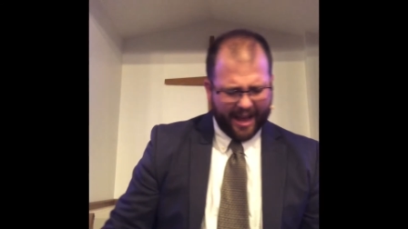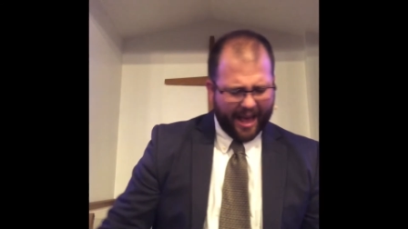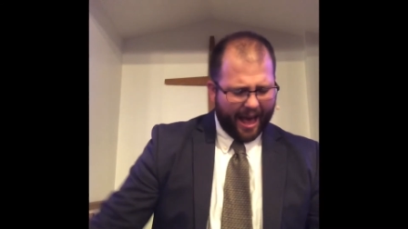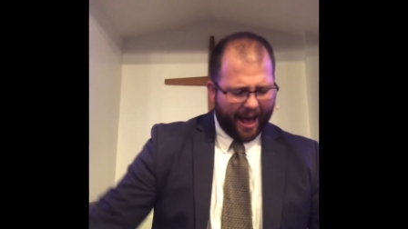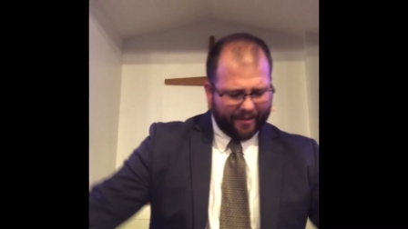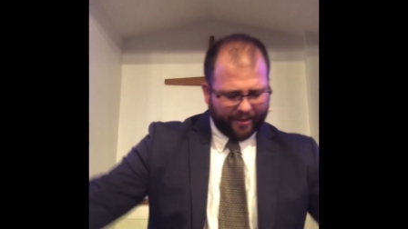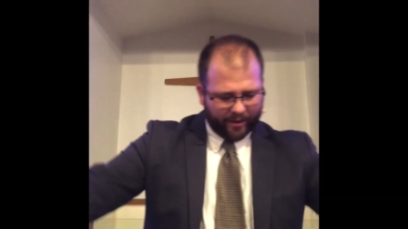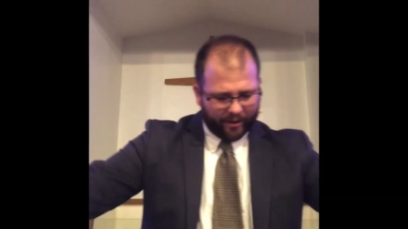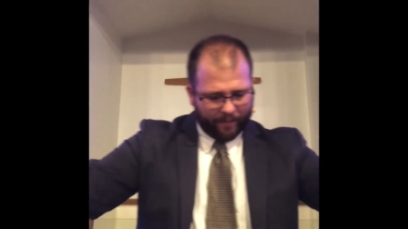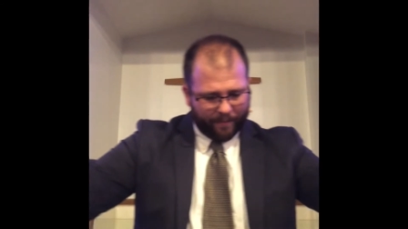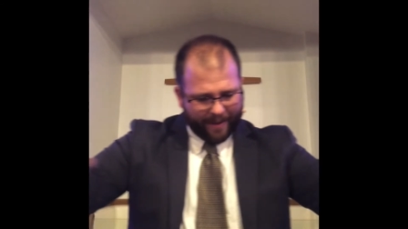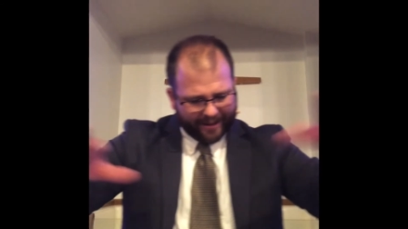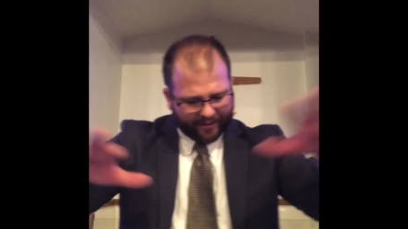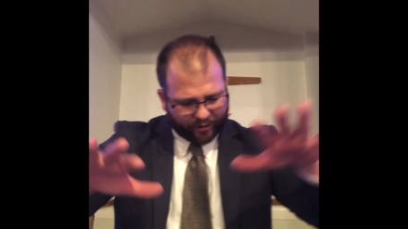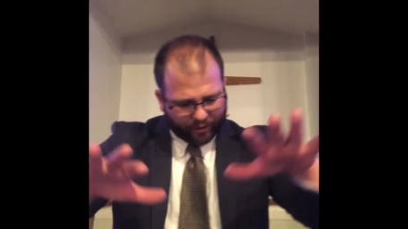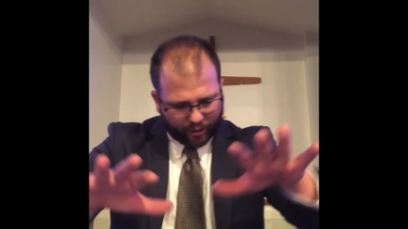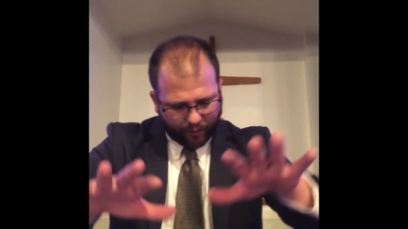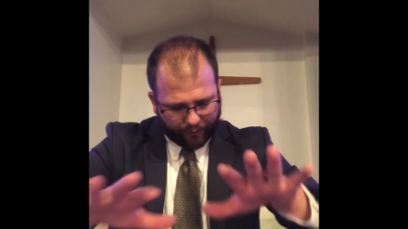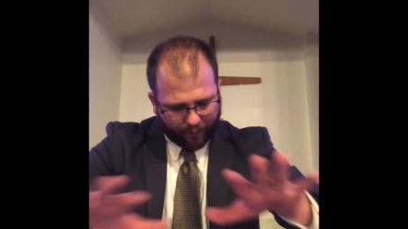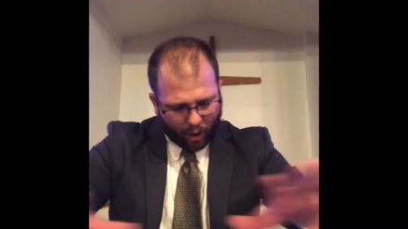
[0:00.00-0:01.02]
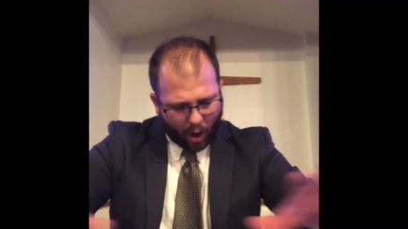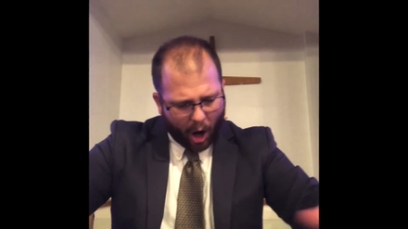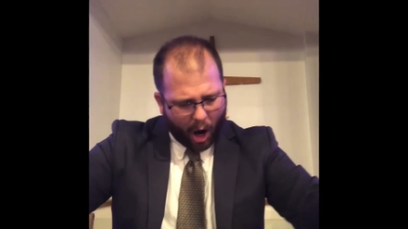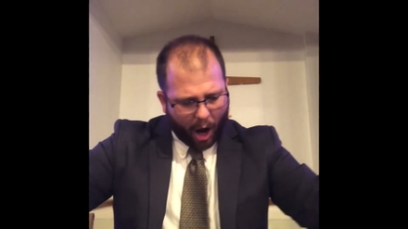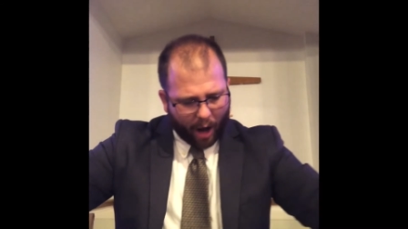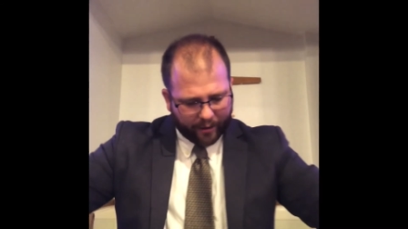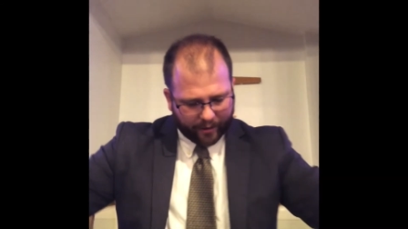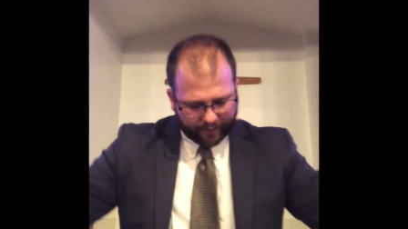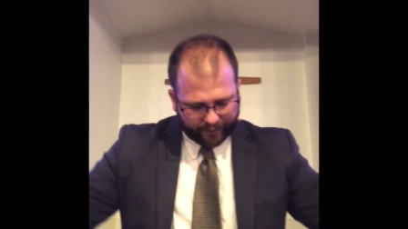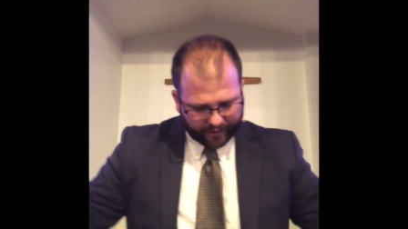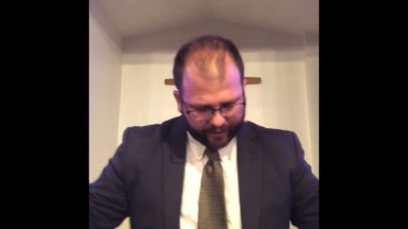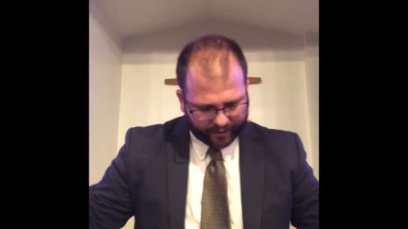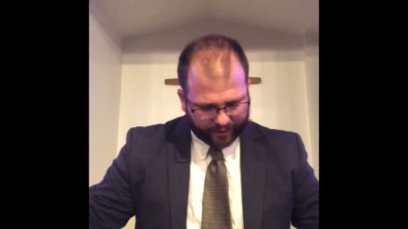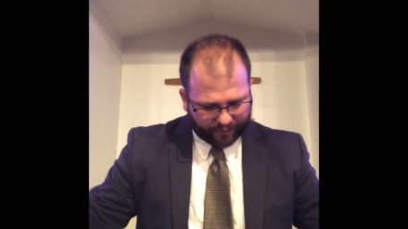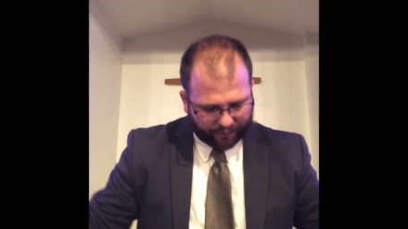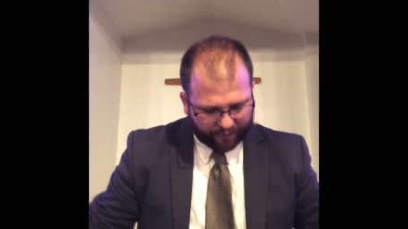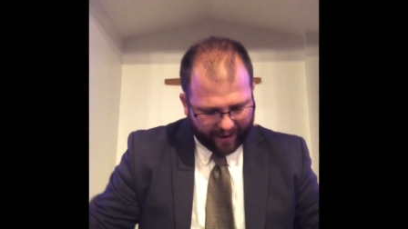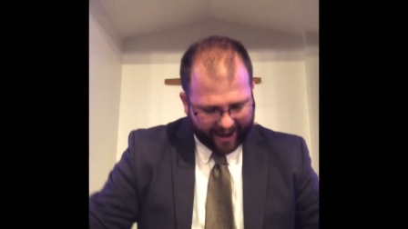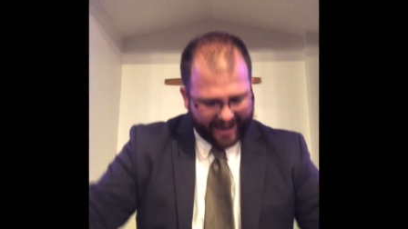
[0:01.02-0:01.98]
and in the midst of all of this
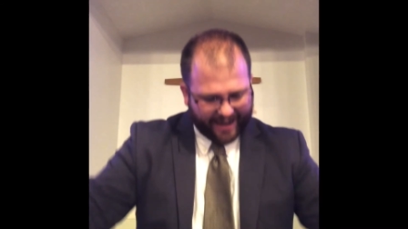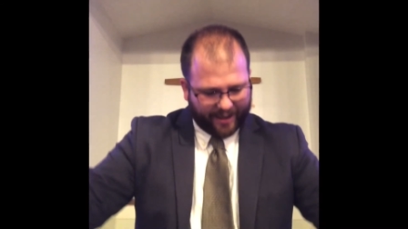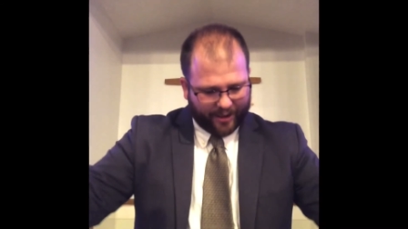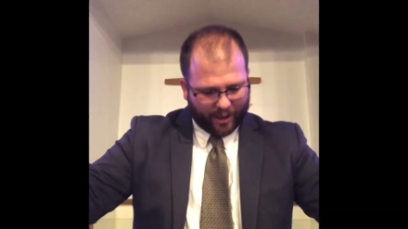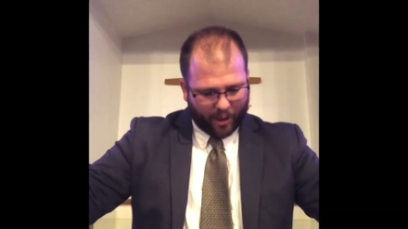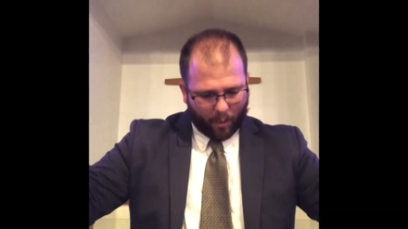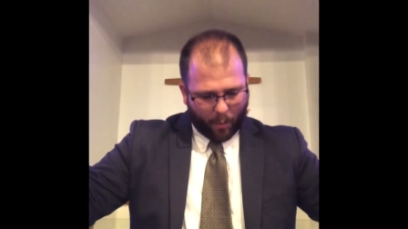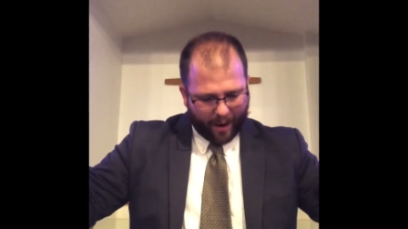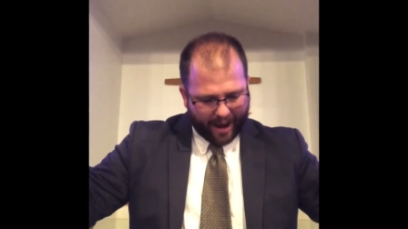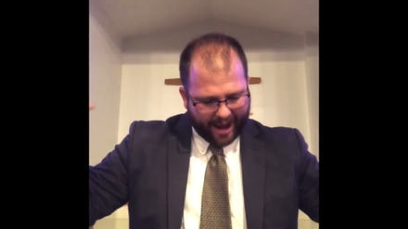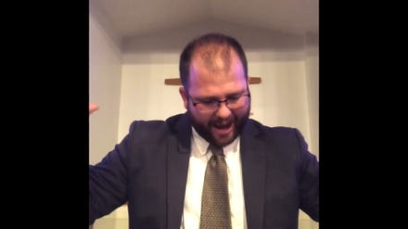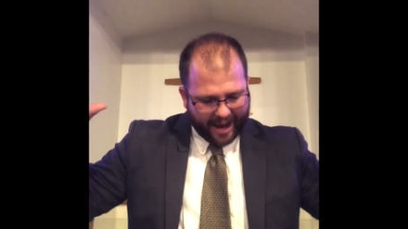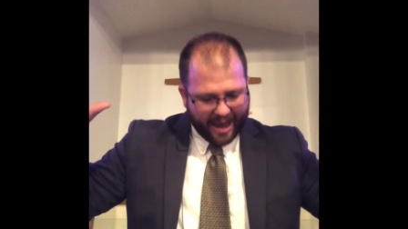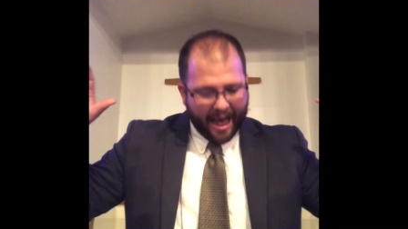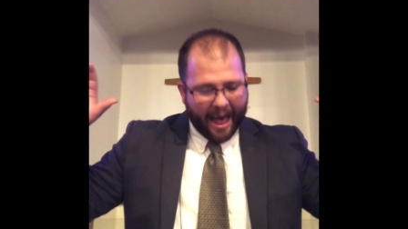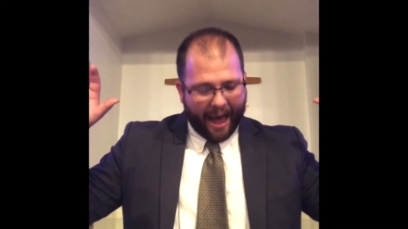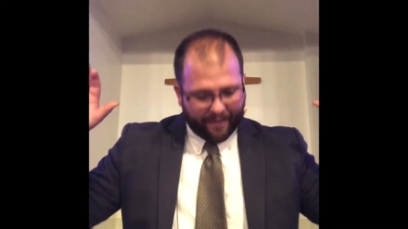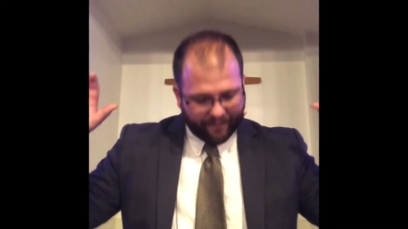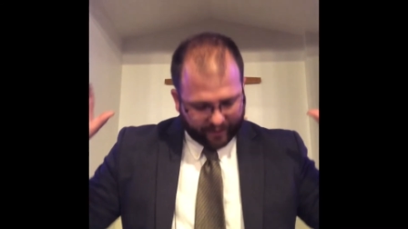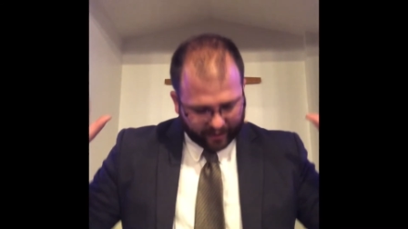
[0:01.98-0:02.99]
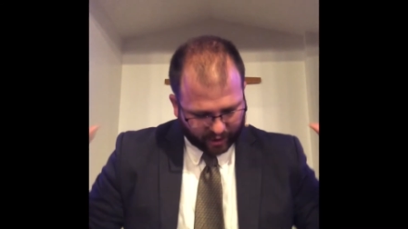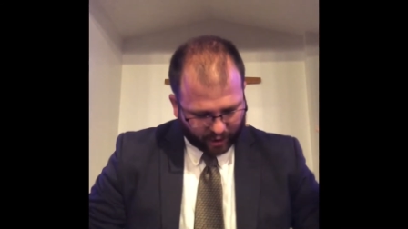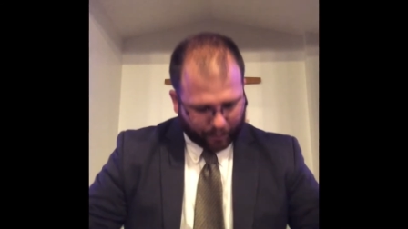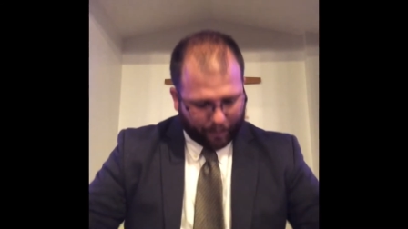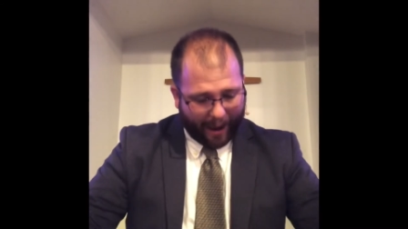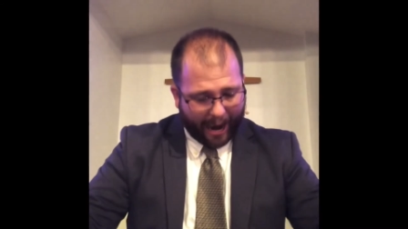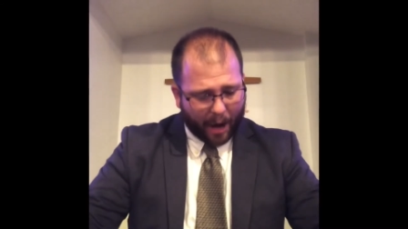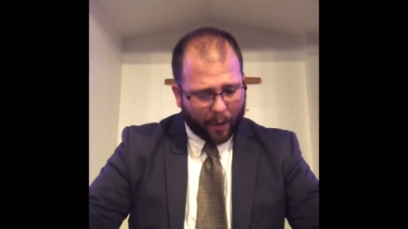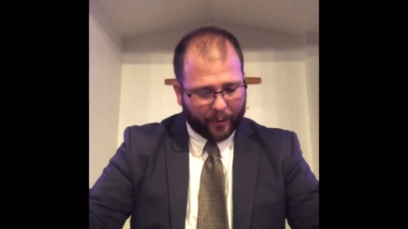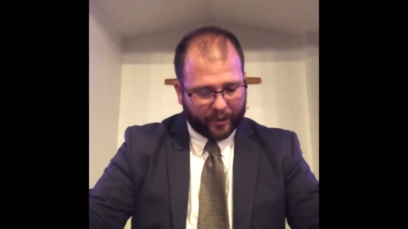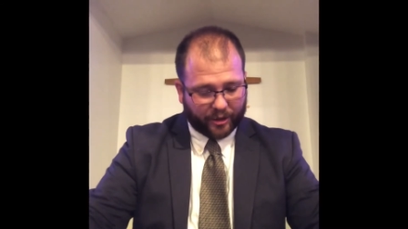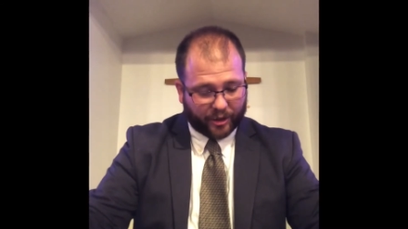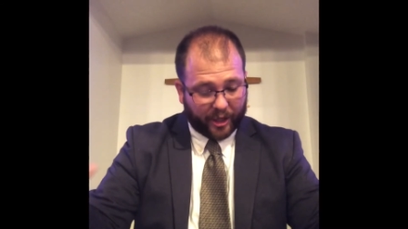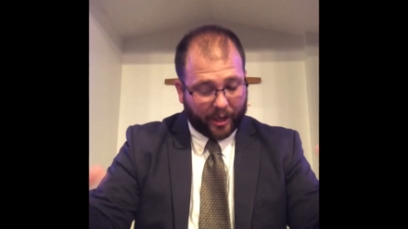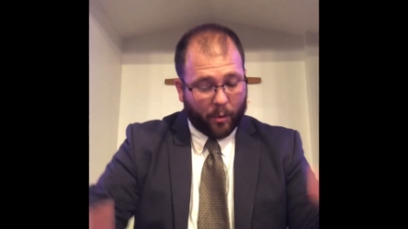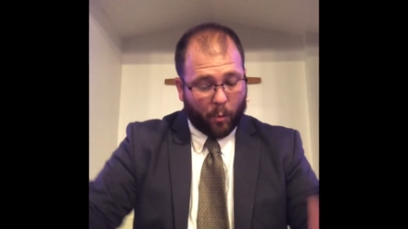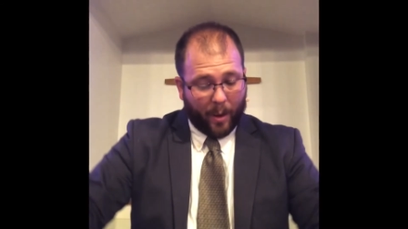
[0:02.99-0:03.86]
fading away and this perishing,